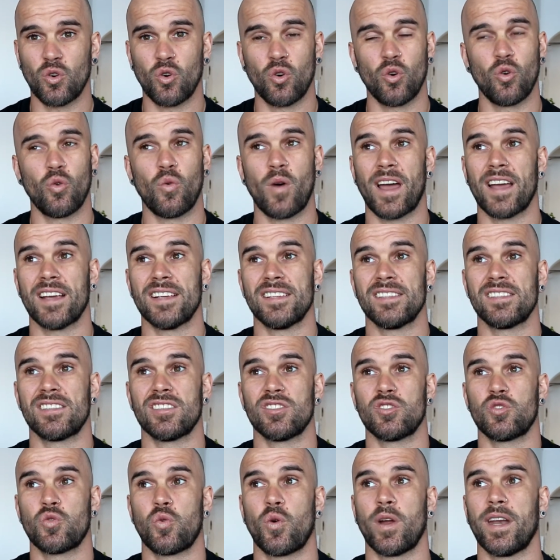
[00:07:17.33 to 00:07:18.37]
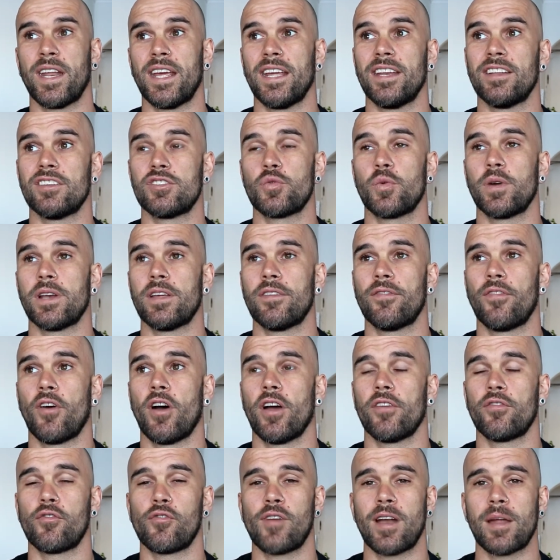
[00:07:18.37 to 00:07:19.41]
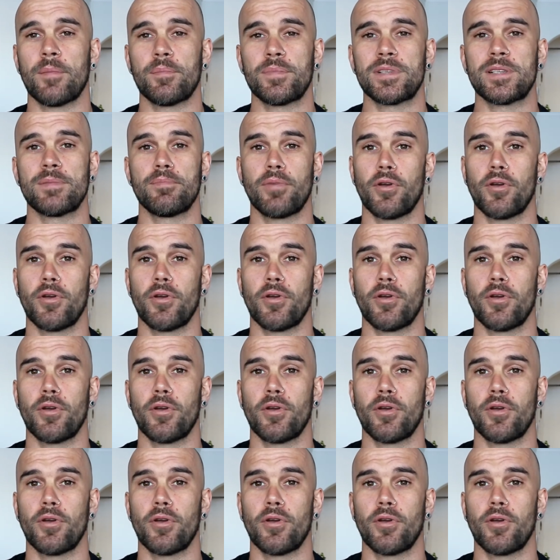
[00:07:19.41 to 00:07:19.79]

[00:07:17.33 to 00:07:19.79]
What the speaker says: always 20 to 25 reps